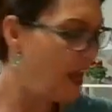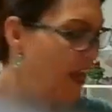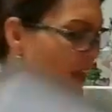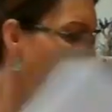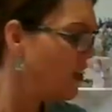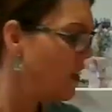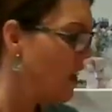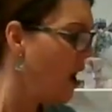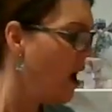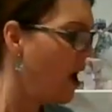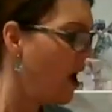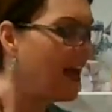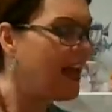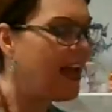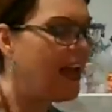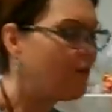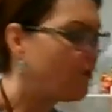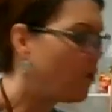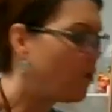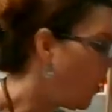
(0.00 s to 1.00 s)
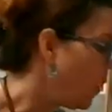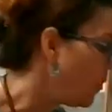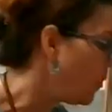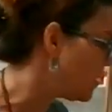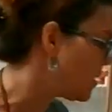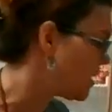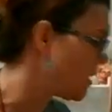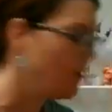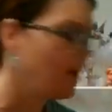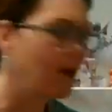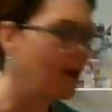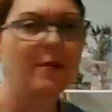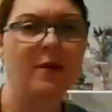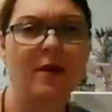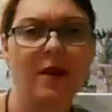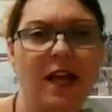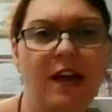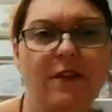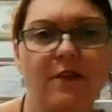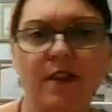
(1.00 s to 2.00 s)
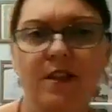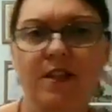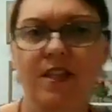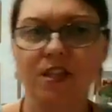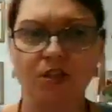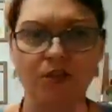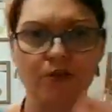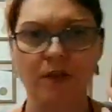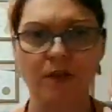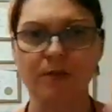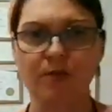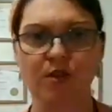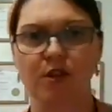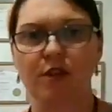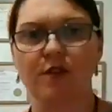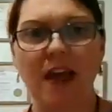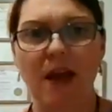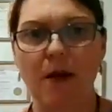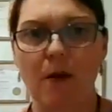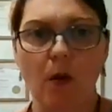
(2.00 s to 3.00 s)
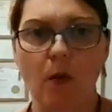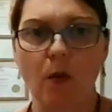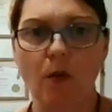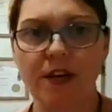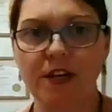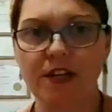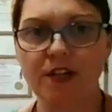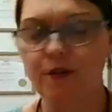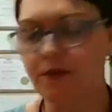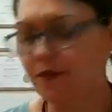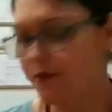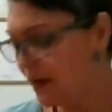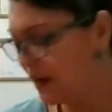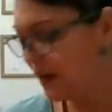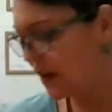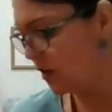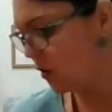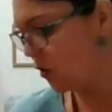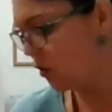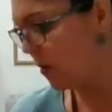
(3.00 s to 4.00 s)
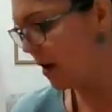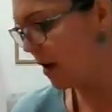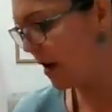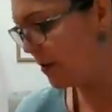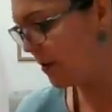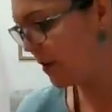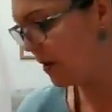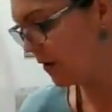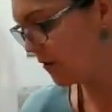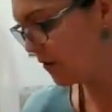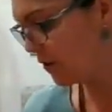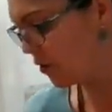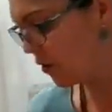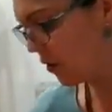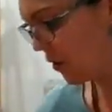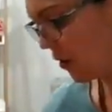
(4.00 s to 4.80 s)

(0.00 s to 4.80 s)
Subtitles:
And I had quotes, or maybe I'll have a description of how I want it to feel, or maybe I've